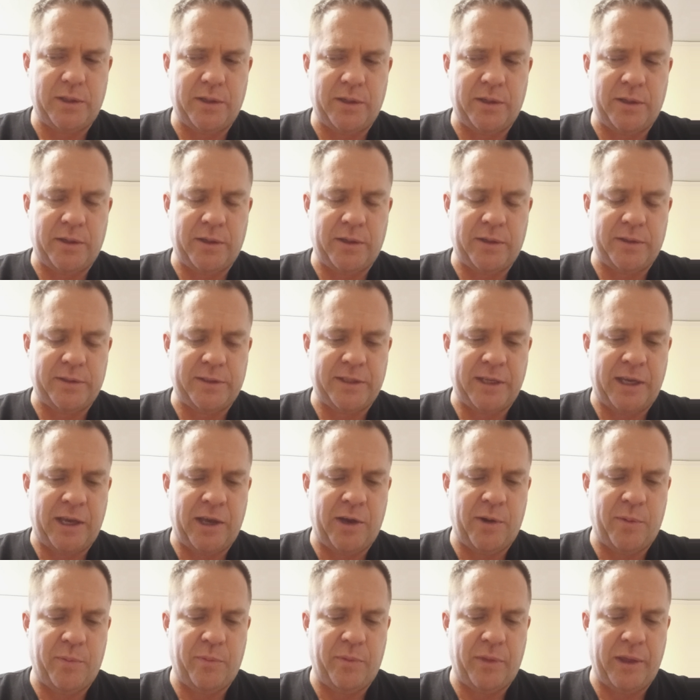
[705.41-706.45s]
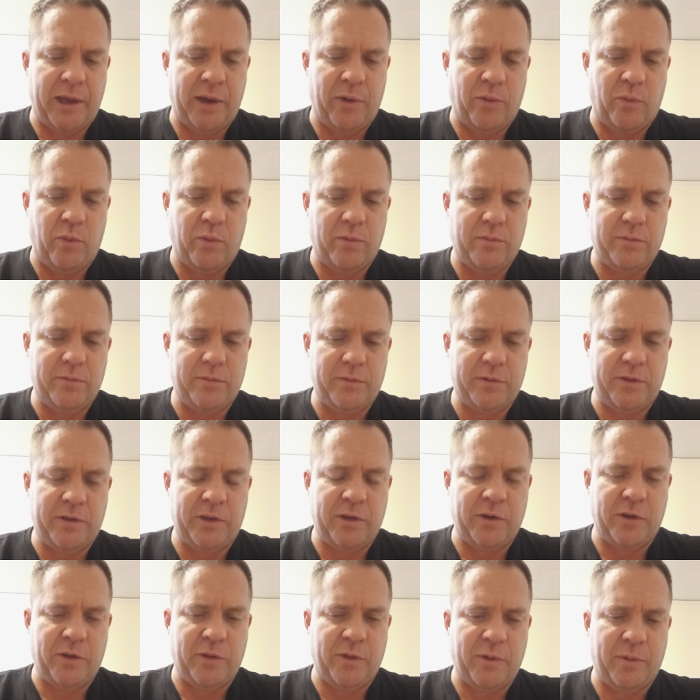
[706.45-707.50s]
uh, to help that,
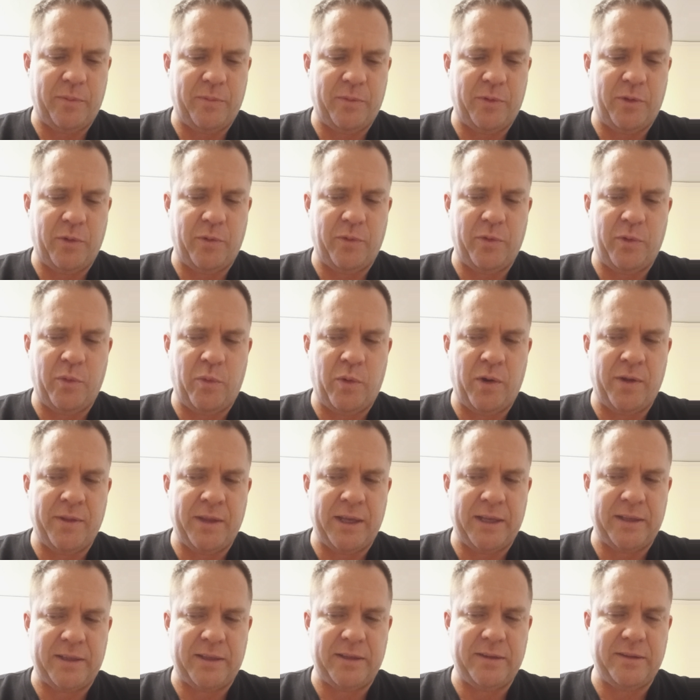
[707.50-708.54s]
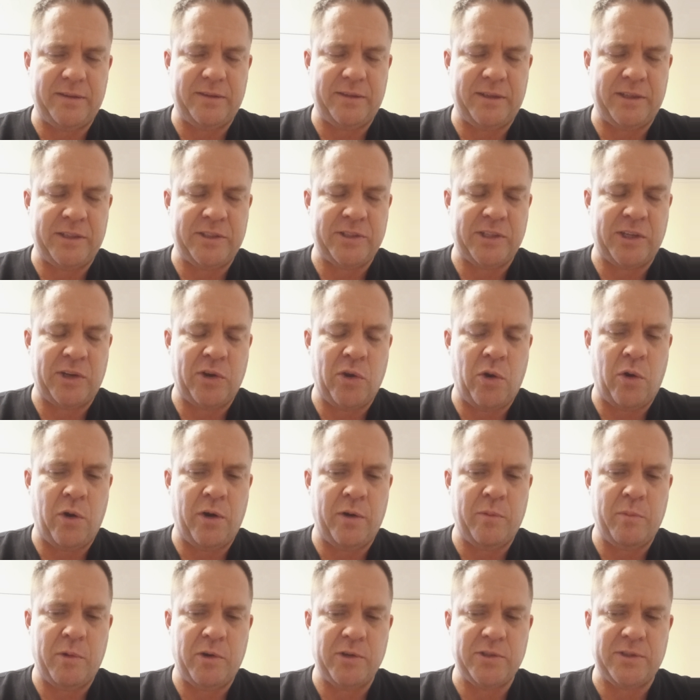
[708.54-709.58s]
you know, the, the, the one that is
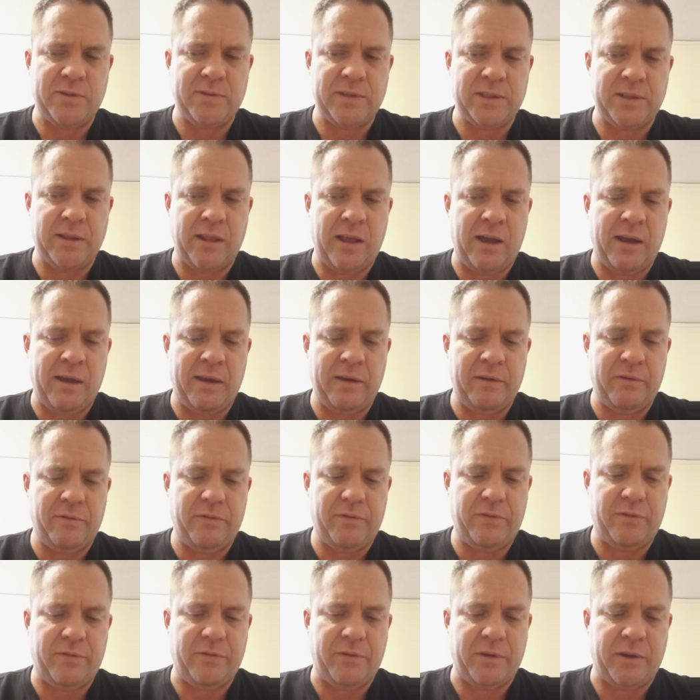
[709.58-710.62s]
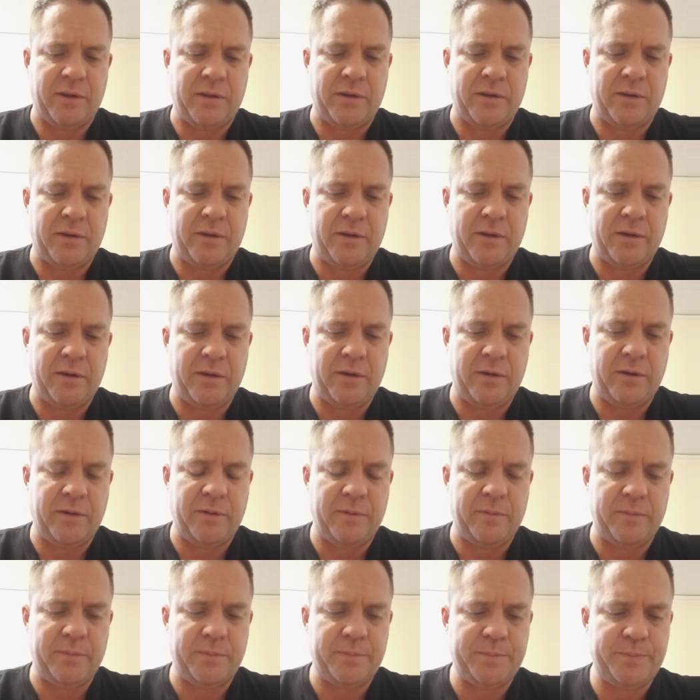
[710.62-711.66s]
ignored most of his life and
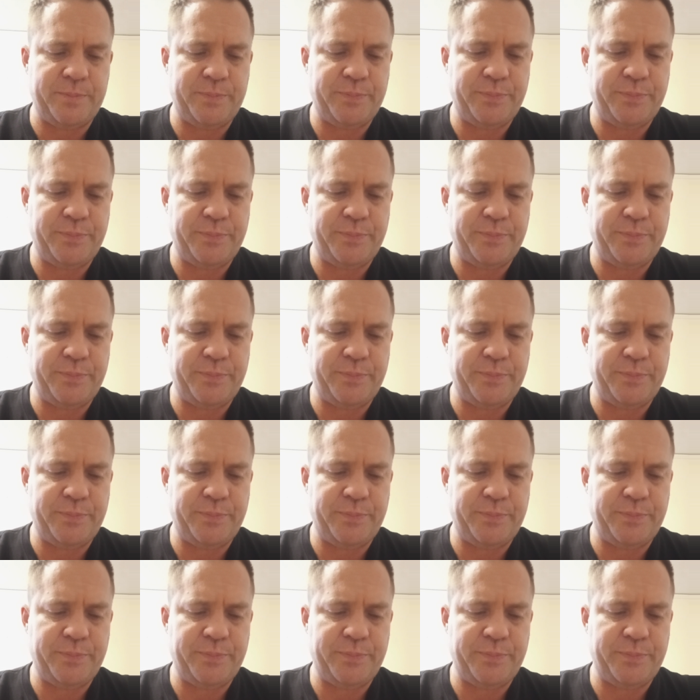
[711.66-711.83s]
um,